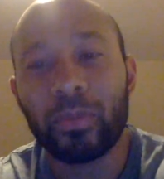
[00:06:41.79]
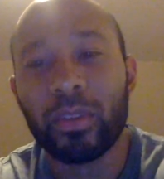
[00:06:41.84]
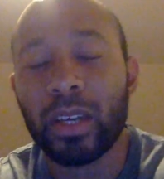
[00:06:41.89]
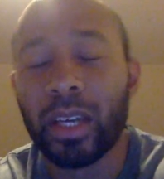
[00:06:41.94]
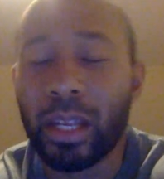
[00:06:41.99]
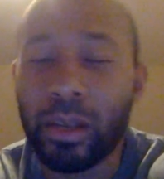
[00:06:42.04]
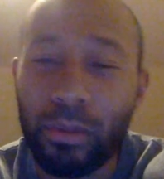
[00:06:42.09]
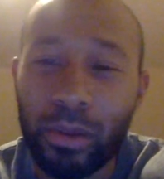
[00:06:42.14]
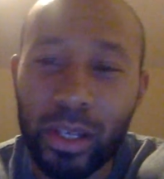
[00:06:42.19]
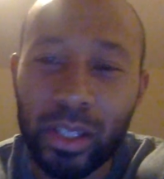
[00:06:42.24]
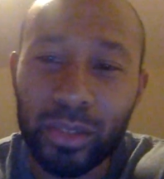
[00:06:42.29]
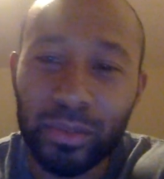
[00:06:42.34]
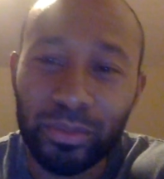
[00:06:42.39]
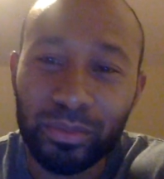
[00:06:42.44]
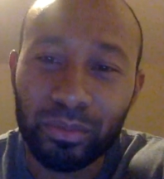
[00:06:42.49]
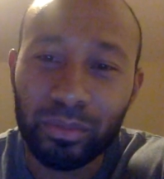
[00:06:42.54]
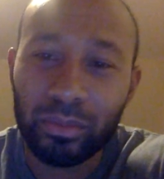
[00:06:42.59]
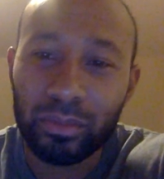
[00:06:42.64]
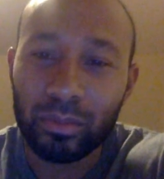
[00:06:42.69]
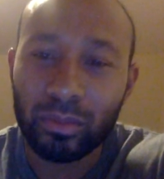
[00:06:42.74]
Anyways,
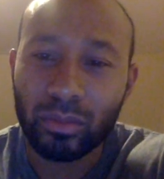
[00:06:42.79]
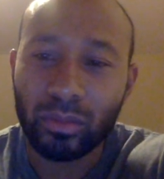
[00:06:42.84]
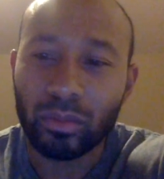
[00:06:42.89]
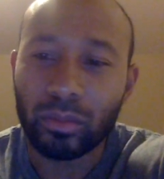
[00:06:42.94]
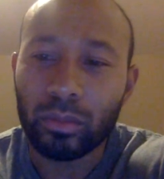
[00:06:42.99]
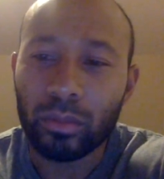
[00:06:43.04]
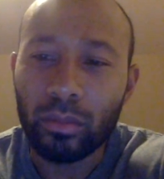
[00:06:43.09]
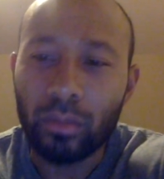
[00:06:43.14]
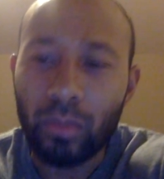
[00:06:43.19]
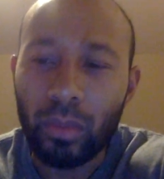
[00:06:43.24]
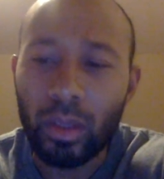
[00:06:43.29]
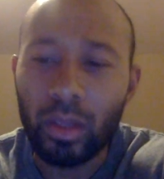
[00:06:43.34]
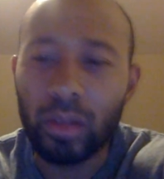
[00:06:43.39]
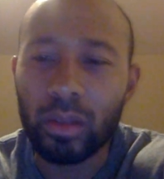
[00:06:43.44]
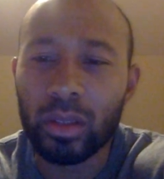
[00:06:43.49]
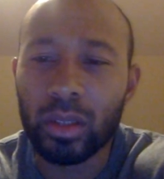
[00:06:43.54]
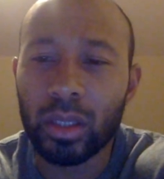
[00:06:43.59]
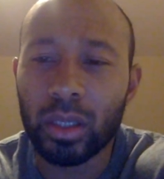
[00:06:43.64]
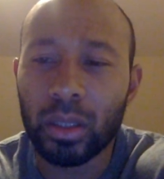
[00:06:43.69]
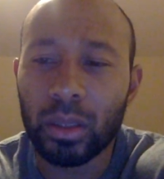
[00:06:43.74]

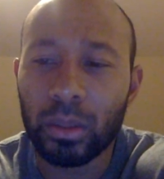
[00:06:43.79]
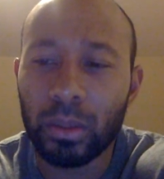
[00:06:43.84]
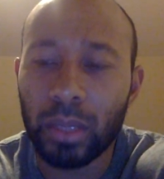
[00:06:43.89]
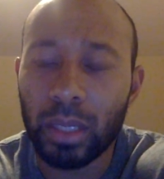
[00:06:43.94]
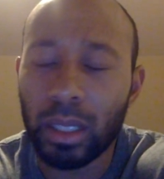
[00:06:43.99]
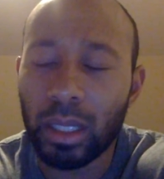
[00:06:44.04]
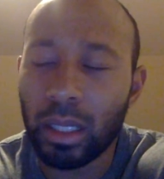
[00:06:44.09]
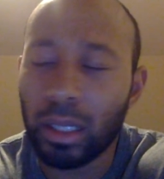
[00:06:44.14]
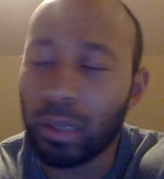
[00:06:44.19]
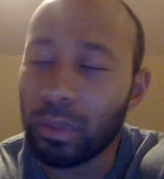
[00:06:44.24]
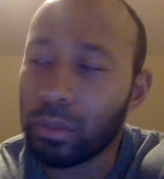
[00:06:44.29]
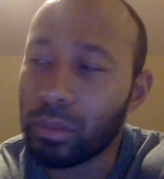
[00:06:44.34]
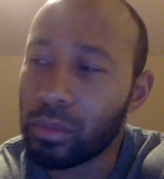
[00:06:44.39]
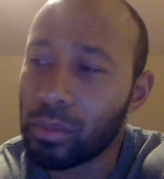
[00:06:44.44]
so